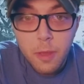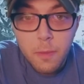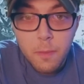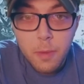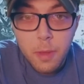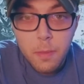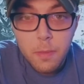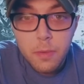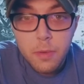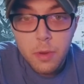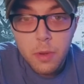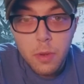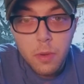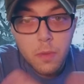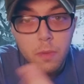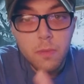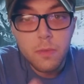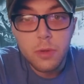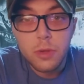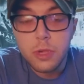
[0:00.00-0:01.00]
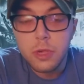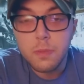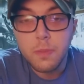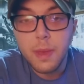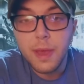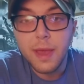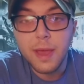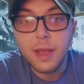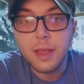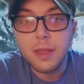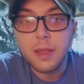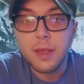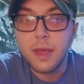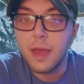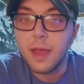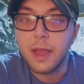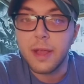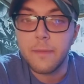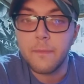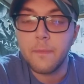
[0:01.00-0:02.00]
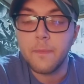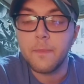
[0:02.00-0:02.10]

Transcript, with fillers: people don't respect like